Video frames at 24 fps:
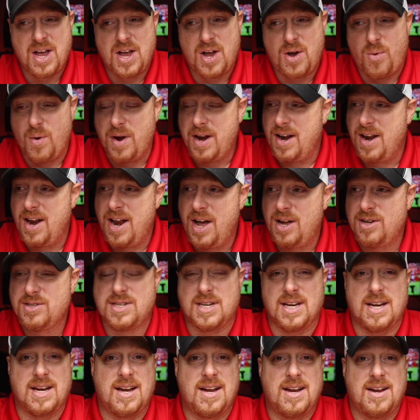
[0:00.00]
Quentin
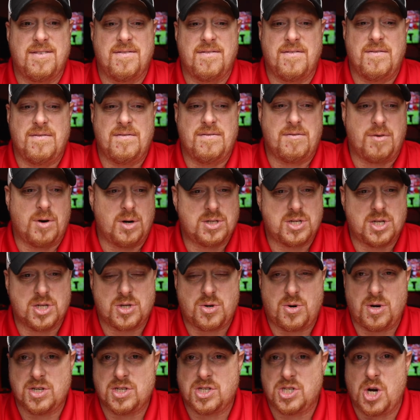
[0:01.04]
Nelson versus
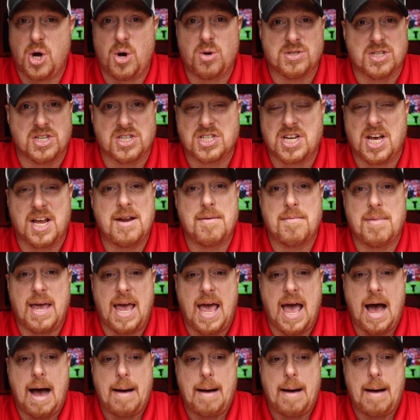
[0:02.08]
Chris Jones is going to be